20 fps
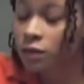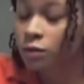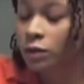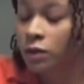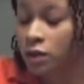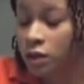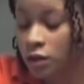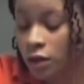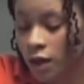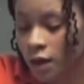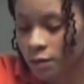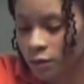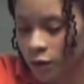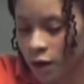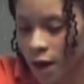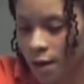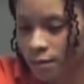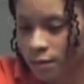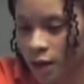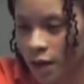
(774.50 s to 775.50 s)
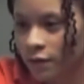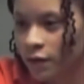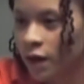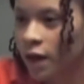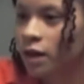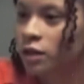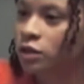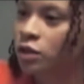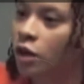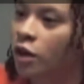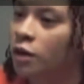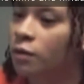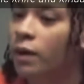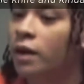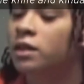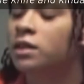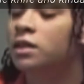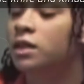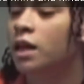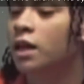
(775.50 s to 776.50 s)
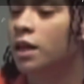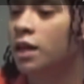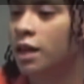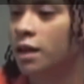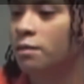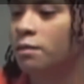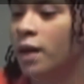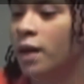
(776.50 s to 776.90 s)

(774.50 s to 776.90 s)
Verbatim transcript: the girls were apart, their confessions were almost